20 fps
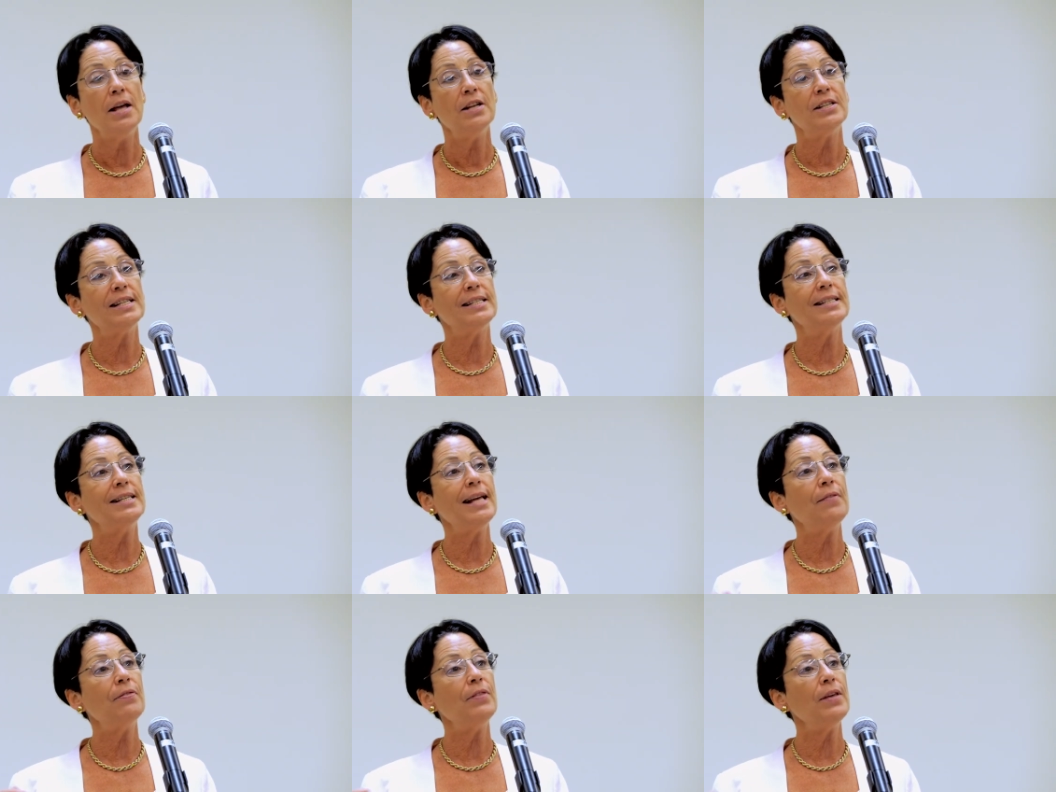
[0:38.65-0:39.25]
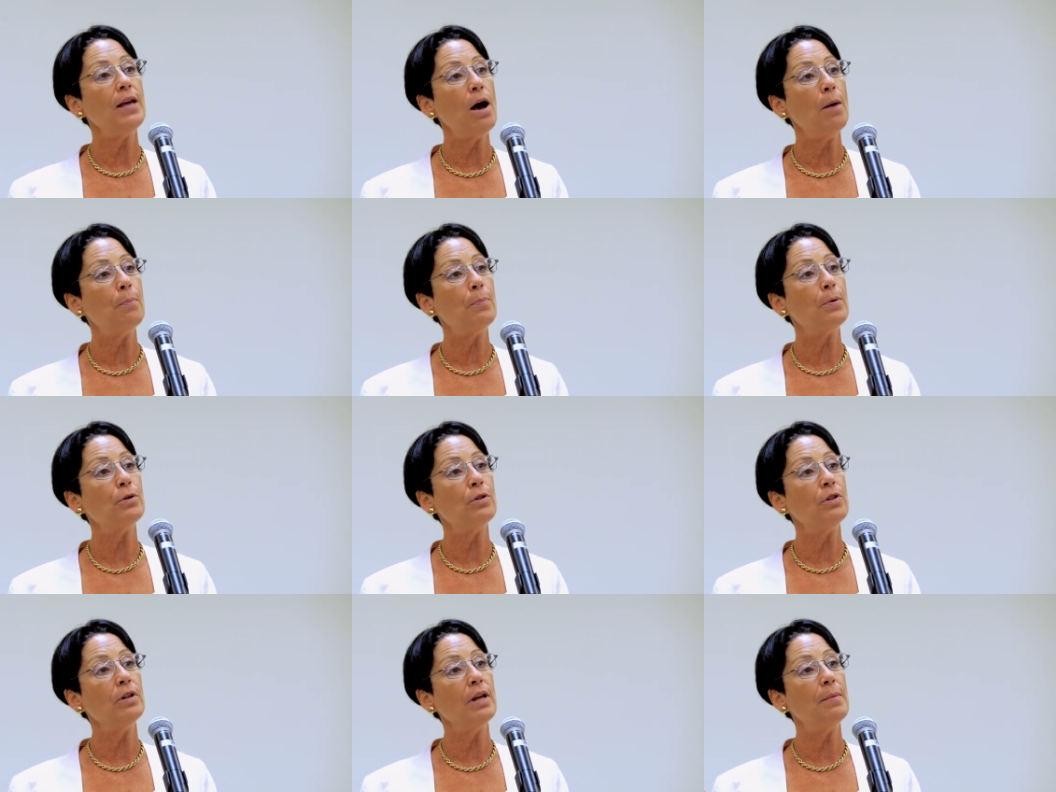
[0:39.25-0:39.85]
to set the
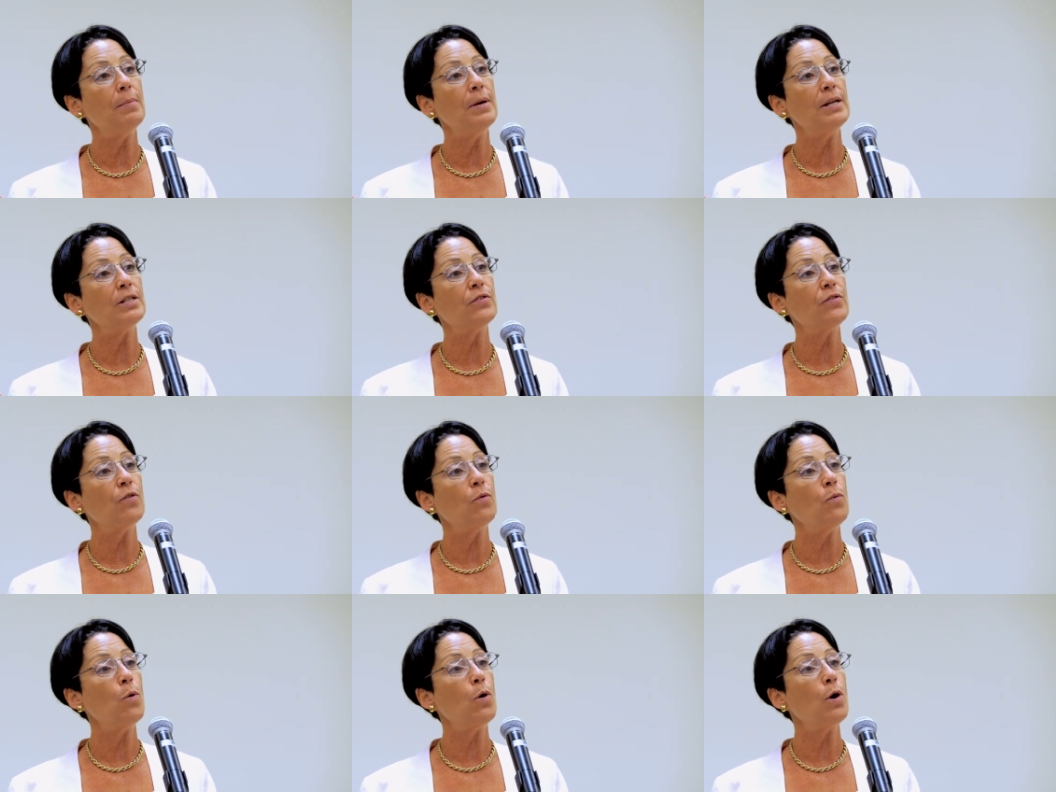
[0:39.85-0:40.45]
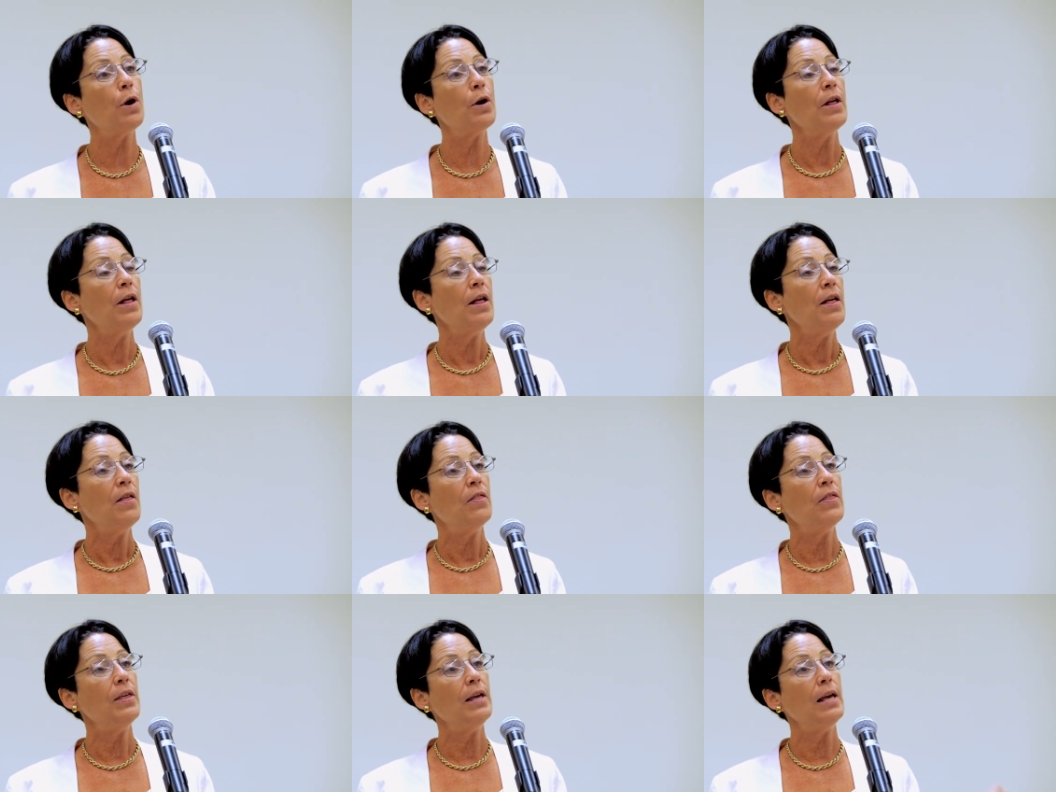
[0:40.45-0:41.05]
upper limits for
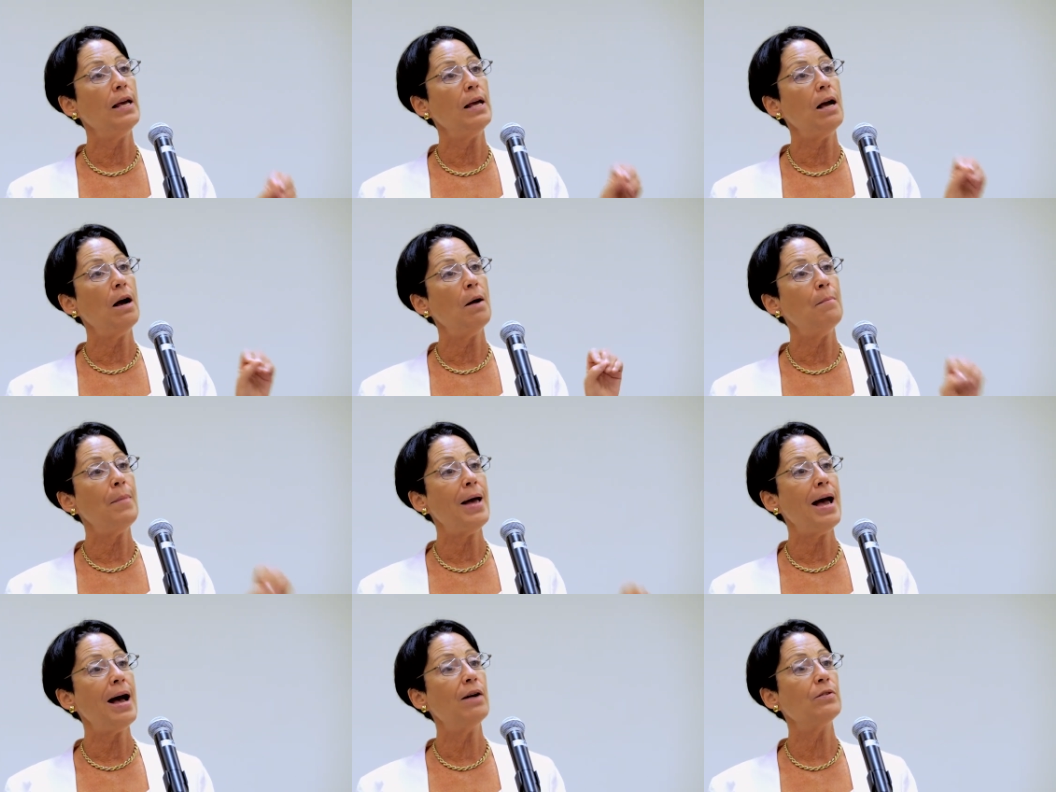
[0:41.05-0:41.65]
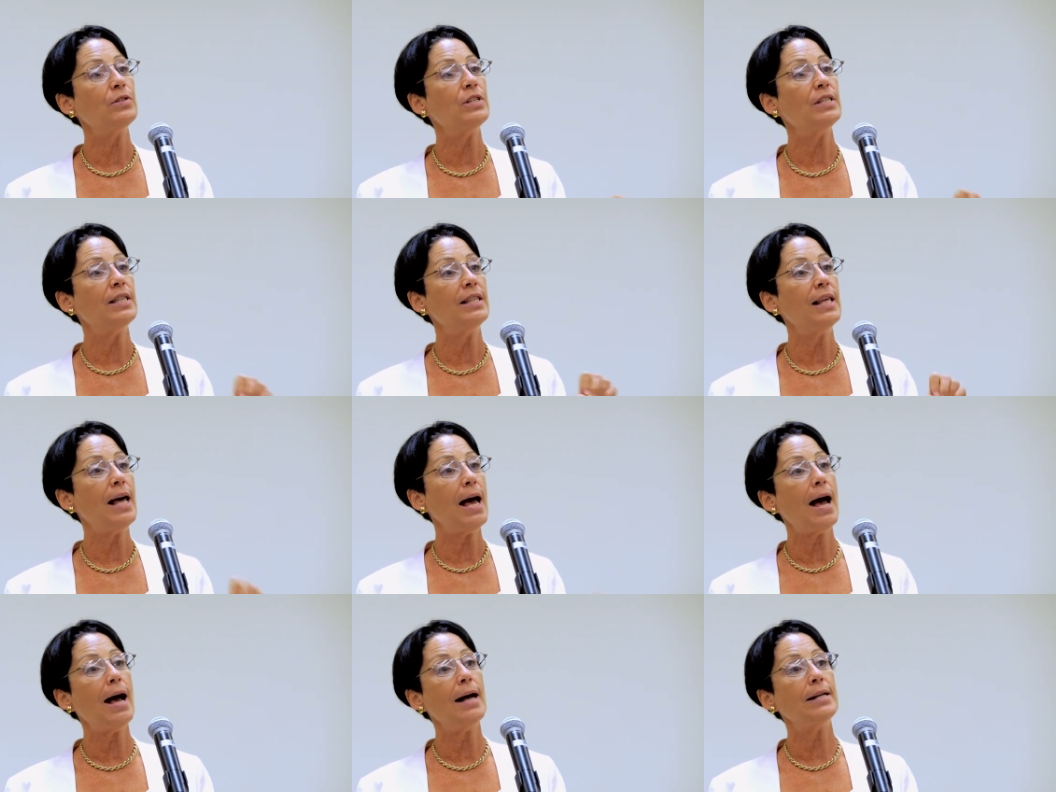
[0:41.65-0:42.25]
the amounts
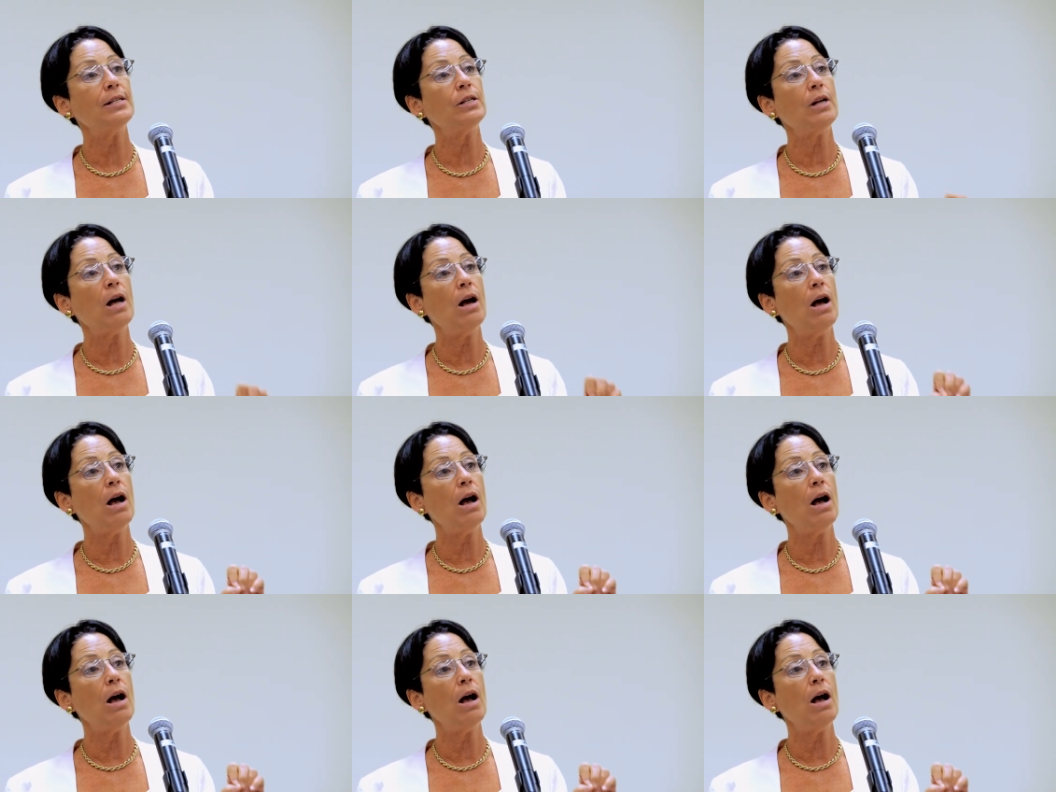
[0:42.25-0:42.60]
that